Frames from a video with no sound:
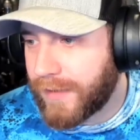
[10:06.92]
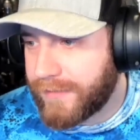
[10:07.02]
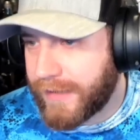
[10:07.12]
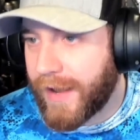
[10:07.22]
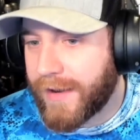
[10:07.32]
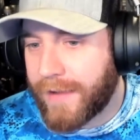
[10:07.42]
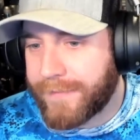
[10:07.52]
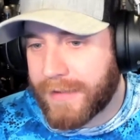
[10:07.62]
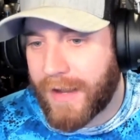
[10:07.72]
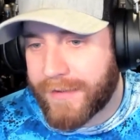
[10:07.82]
Yeah, I
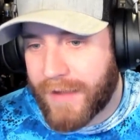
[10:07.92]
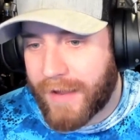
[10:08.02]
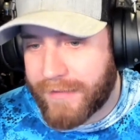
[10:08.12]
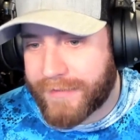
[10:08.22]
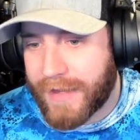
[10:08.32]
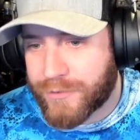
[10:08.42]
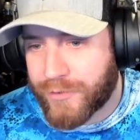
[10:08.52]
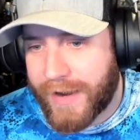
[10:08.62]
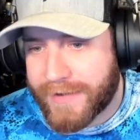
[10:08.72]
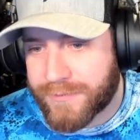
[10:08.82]
mean, I think that
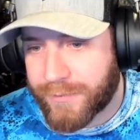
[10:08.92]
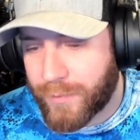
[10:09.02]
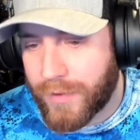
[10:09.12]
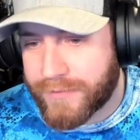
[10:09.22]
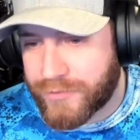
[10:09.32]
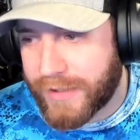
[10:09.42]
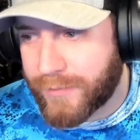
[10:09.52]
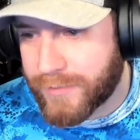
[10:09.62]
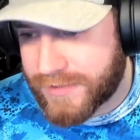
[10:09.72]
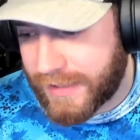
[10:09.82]
tracks with what Jake
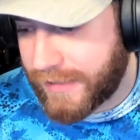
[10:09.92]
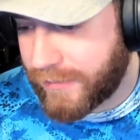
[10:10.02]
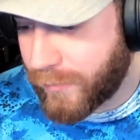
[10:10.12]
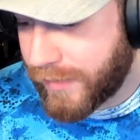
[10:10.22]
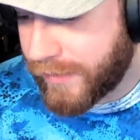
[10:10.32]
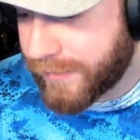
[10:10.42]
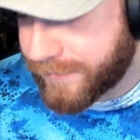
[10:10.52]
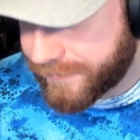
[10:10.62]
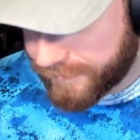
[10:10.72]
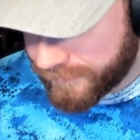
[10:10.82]
was saying, where
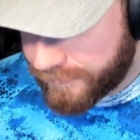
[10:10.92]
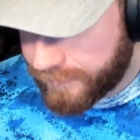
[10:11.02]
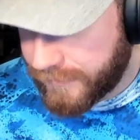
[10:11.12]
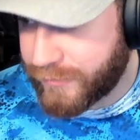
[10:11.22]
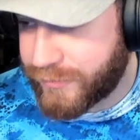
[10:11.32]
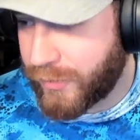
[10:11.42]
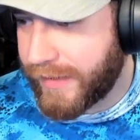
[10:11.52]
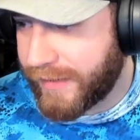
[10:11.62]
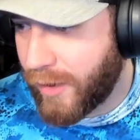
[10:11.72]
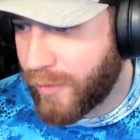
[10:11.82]

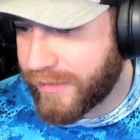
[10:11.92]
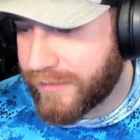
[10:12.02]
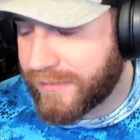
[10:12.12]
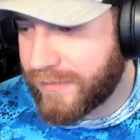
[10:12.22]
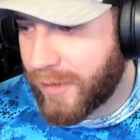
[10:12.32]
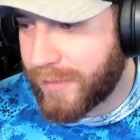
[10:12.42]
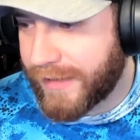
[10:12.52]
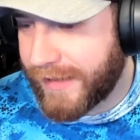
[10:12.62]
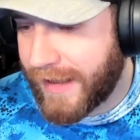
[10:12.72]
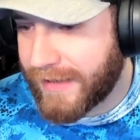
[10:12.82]
during COVID,
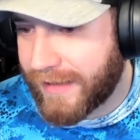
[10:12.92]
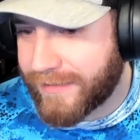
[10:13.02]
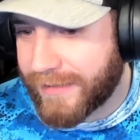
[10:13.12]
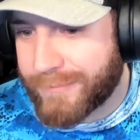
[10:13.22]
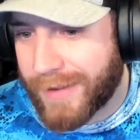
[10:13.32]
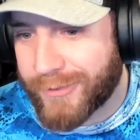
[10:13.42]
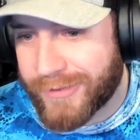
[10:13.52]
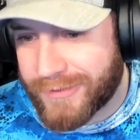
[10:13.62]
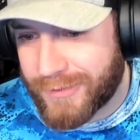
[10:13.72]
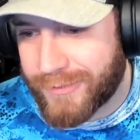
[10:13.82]
nobody had anything better
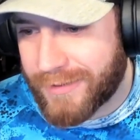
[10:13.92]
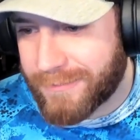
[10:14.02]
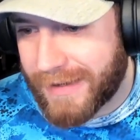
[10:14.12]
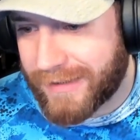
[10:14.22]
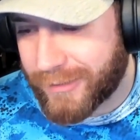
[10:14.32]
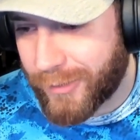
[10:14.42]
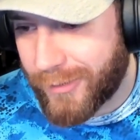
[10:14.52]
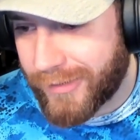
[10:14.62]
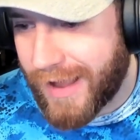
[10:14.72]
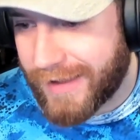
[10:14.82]
to do than make their
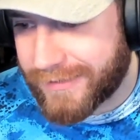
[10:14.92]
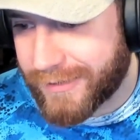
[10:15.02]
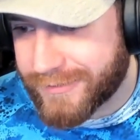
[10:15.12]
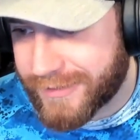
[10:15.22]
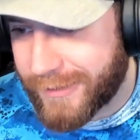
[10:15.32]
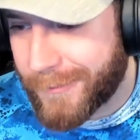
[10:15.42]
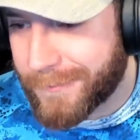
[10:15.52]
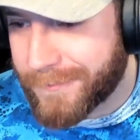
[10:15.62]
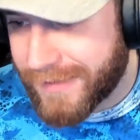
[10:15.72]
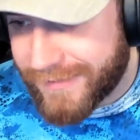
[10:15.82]
own cocktails at home.